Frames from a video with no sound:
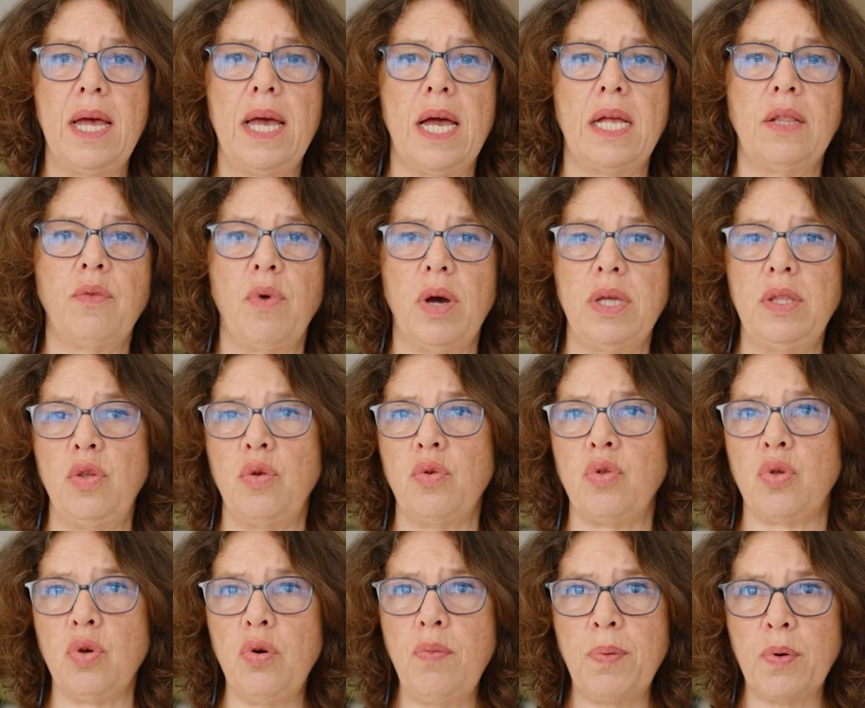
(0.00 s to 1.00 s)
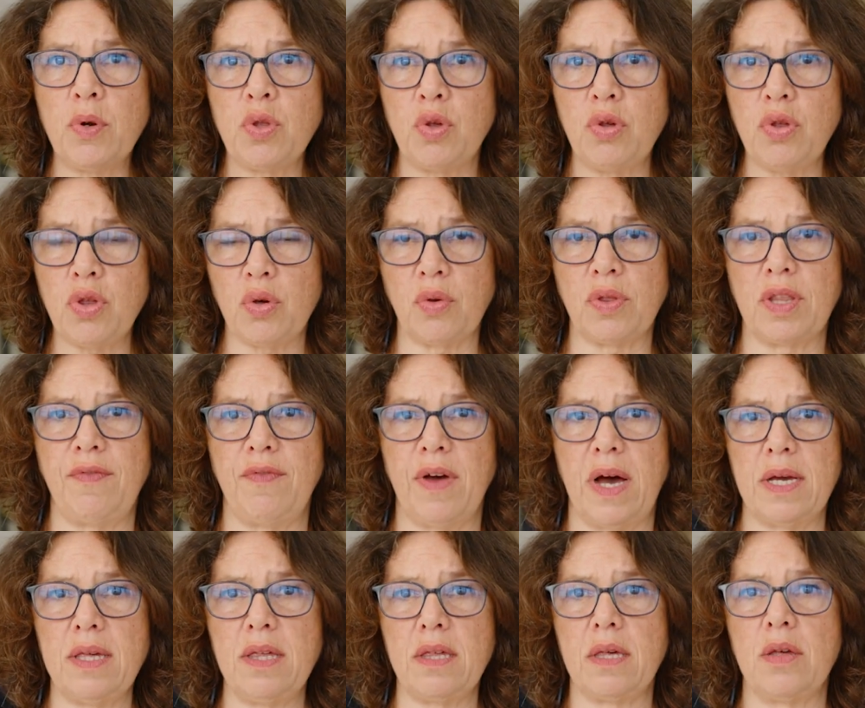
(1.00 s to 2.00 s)
and when you do produce your
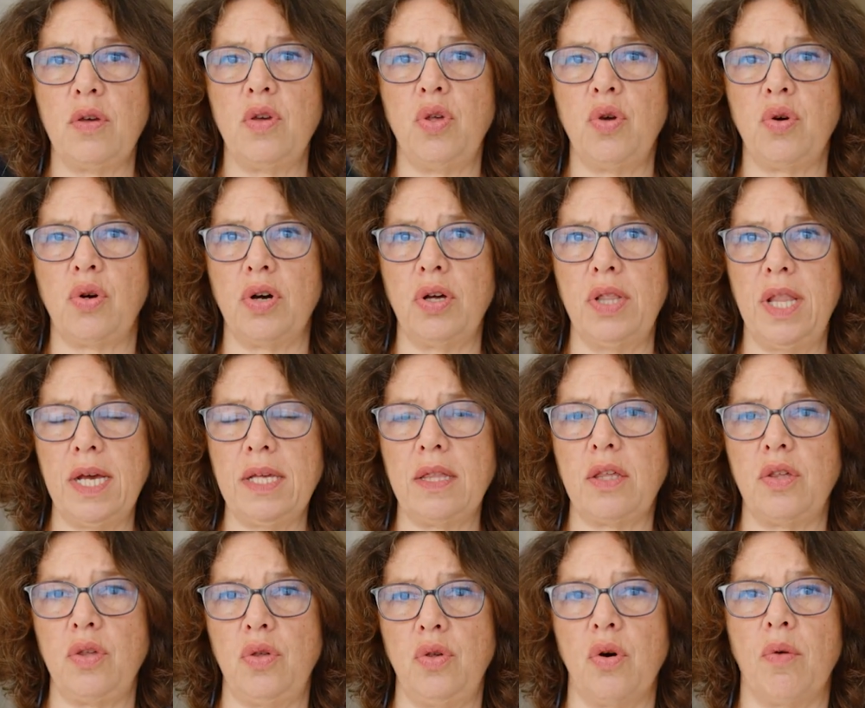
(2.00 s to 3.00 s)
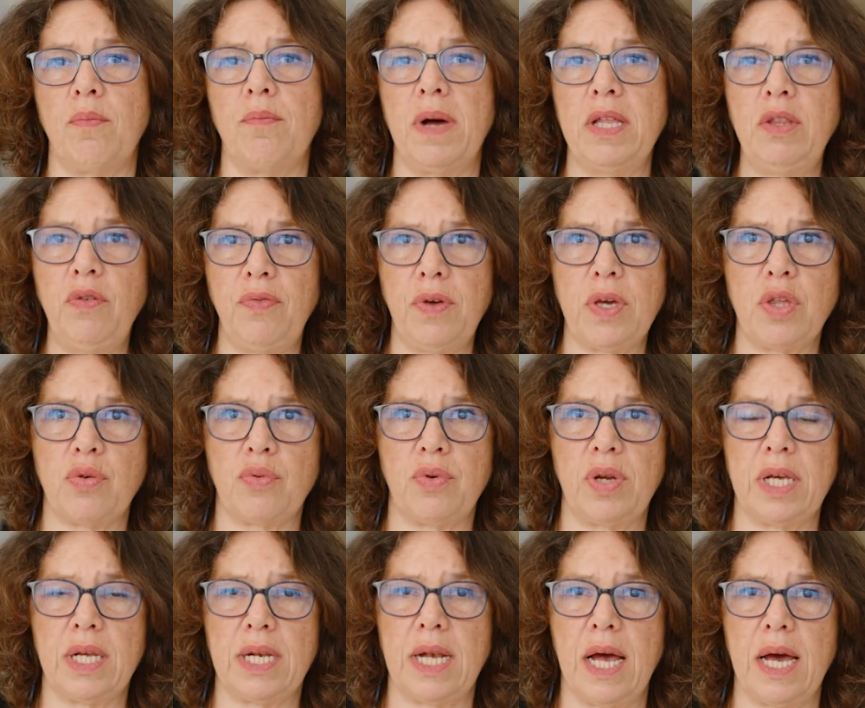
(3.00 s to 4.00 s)
device, you connect your
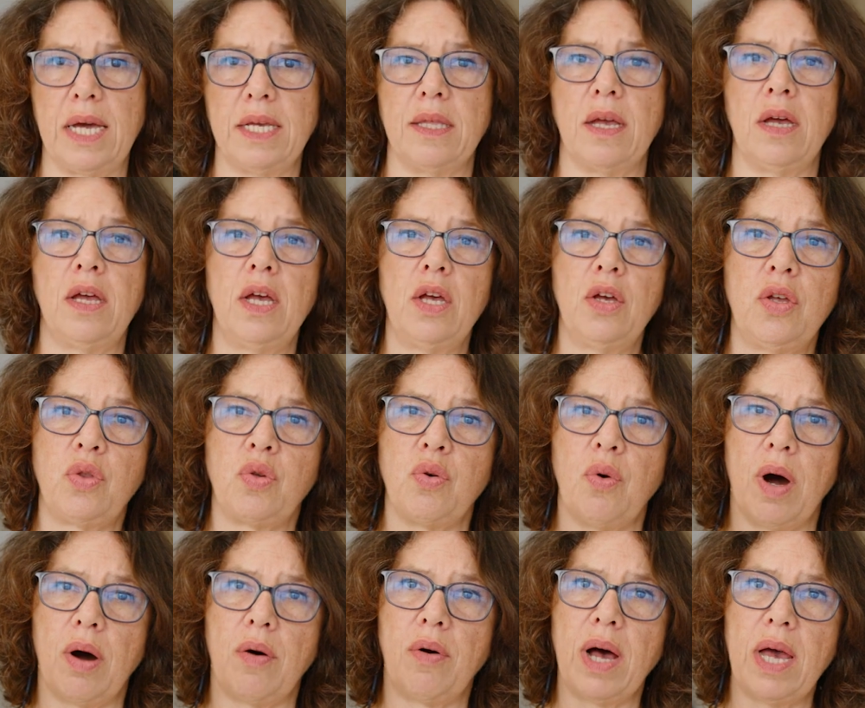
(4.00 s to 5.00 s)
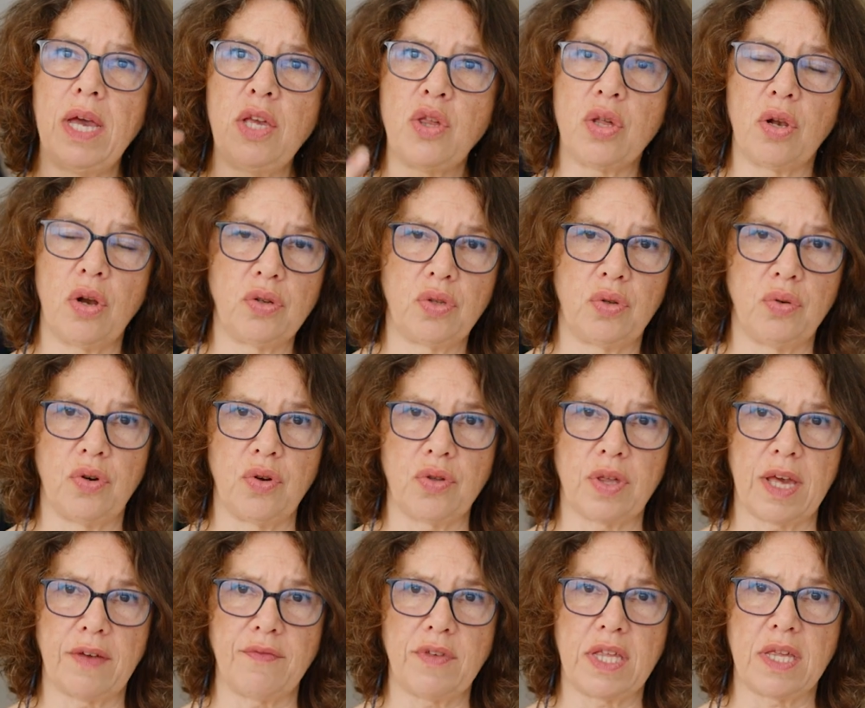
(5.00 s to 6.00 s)
manufacturing line to our EdgeLock two Go
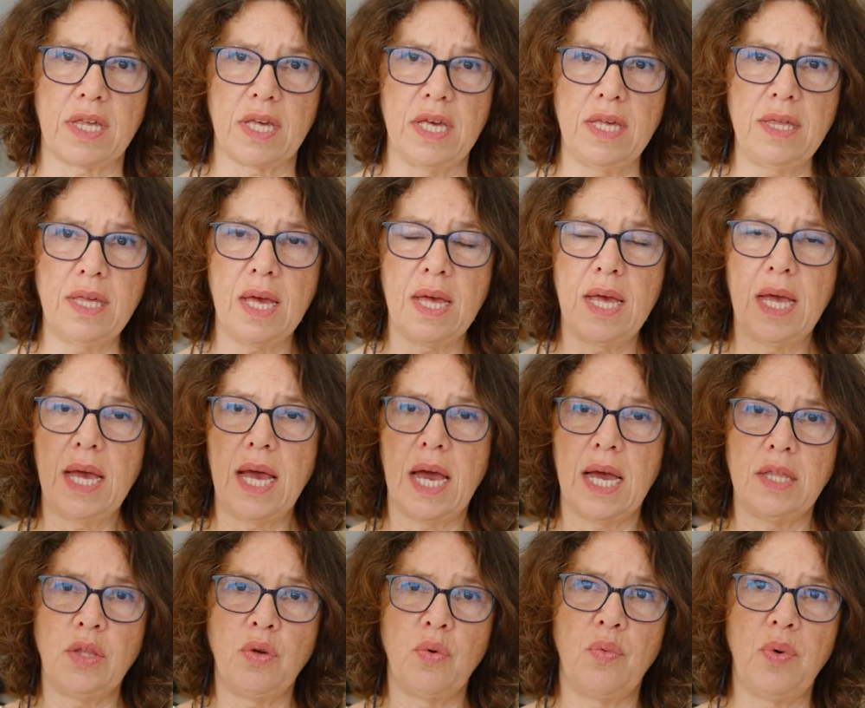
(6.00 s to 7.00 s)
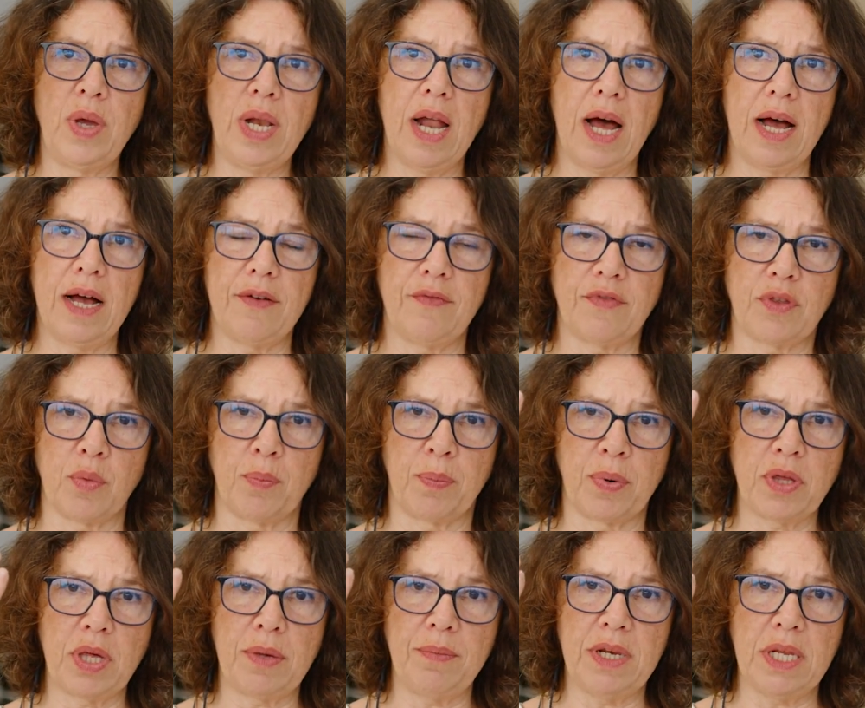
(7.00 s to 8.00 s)
services, and you will have the
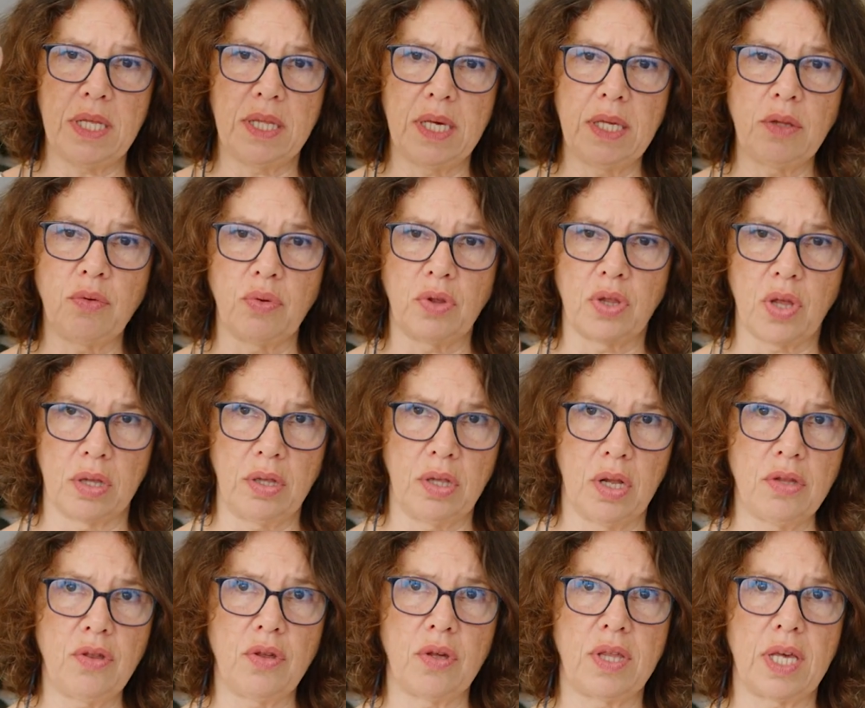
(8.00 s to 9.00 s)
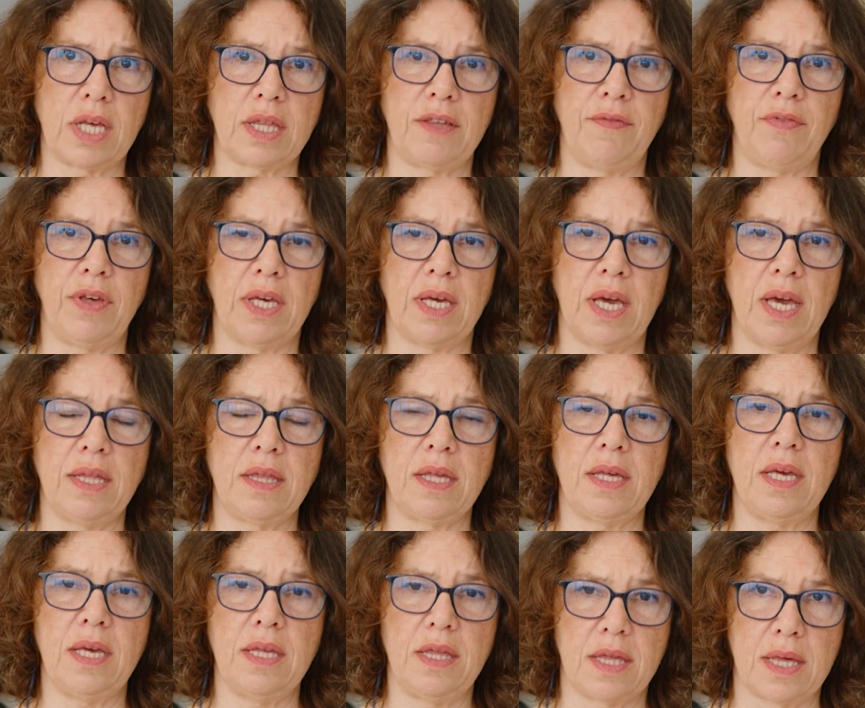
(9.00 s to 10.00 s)
possibility to download the certificate
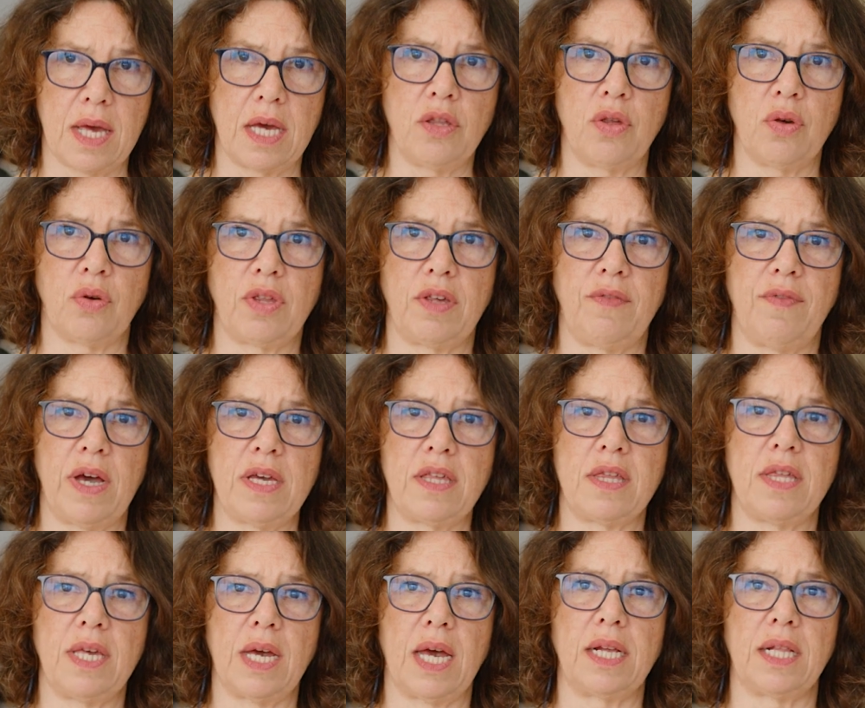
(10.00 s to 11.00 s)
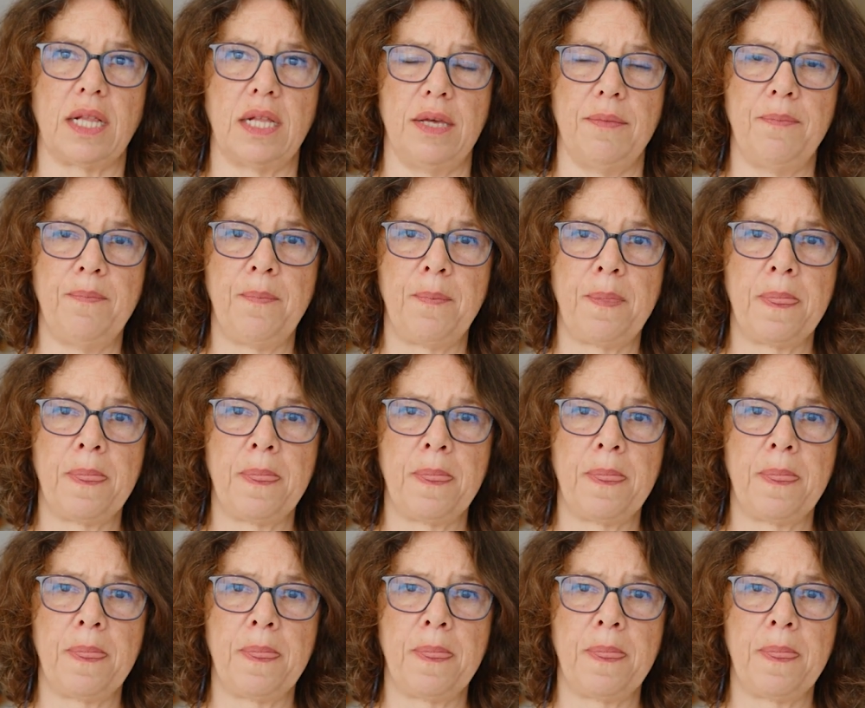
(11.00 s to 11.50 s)
inside your device directly.